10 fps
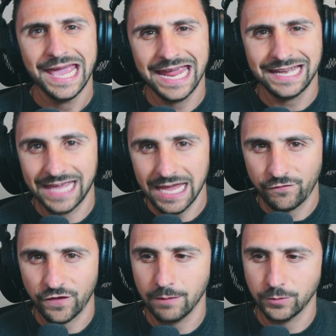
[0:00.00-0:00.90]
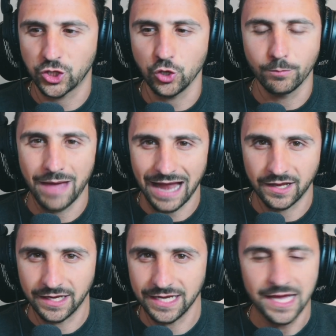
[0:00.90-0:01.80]
It gave him
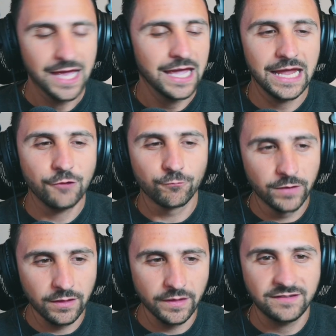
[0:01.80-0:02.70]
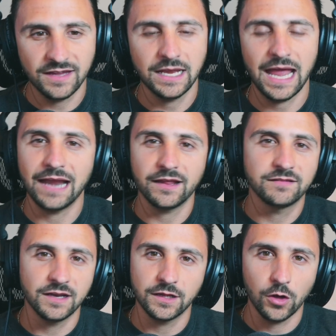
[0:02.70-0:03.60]
humanity. It really did, and
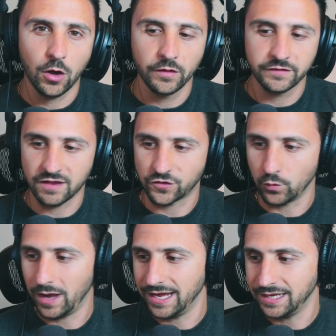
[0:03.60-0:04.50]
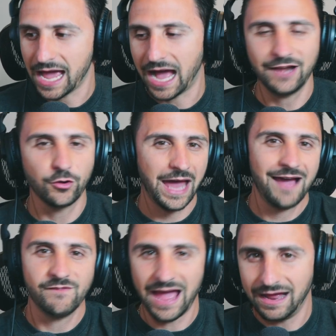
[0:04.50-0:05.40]
it did it all in such a way. And yeah, I don't
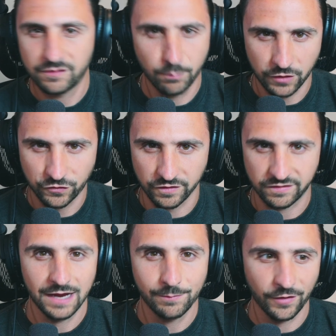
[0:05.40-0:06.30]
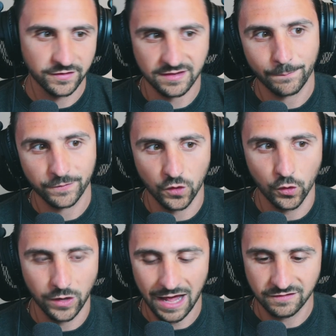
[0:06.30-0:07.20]
have as much to say about this
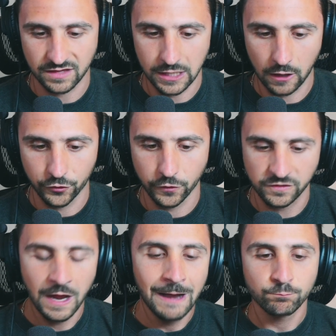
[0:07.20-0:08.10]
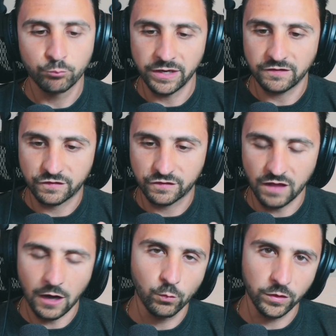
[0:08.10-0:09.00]
episode as the others, but it's
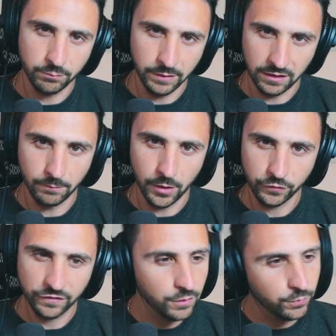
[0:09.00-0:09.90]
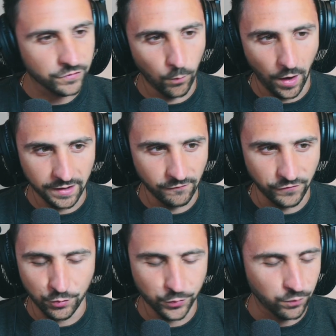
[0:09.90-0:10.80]
stuck with me the most. It was one of
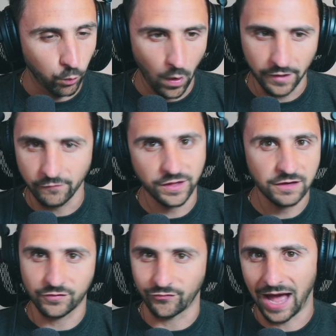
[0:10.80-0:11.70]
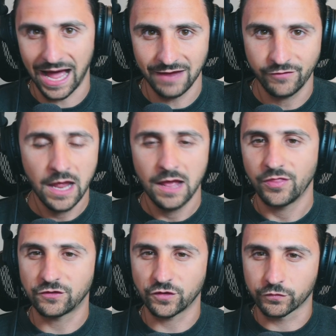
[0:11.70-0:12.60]
these
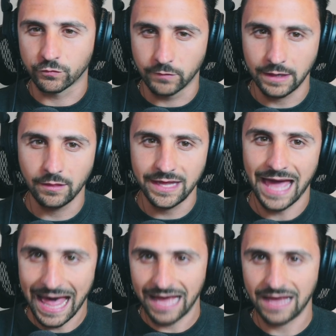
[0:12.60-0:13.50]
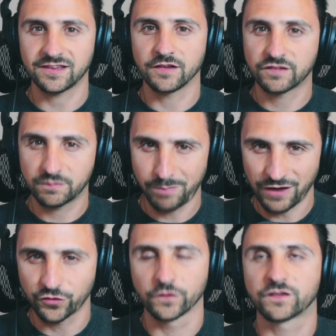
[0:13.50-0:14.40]
5 that just really has a
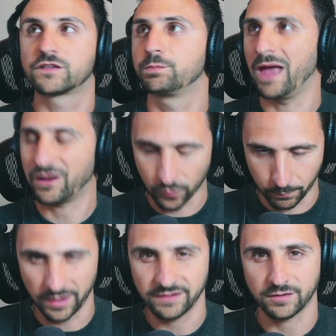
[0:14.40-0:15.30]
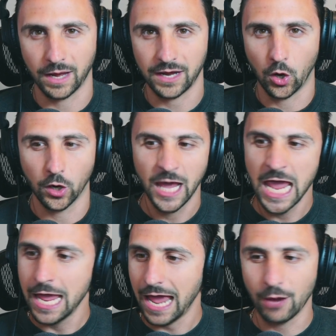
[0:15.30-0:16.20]
special place in my heart,
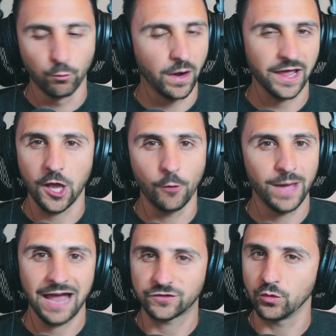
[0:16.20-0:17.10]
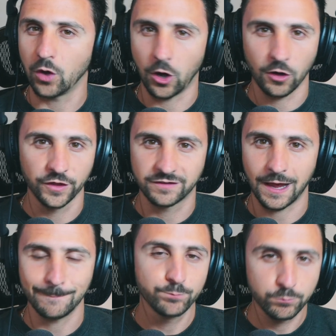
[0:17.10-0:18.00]
and one I go back to all the
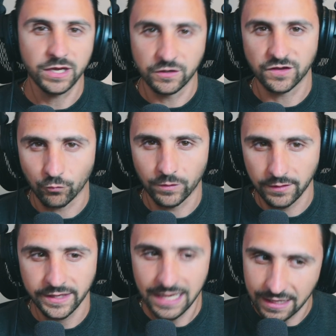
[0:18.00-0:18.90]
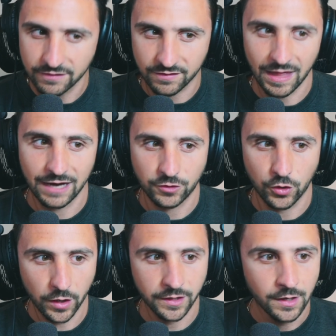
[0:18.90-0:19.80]
time because it really is that
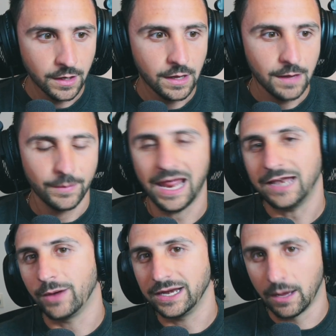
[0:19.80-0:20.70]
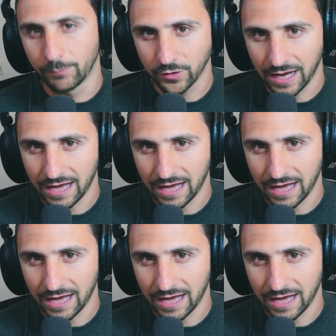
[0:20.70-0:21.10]
good. But anyway, number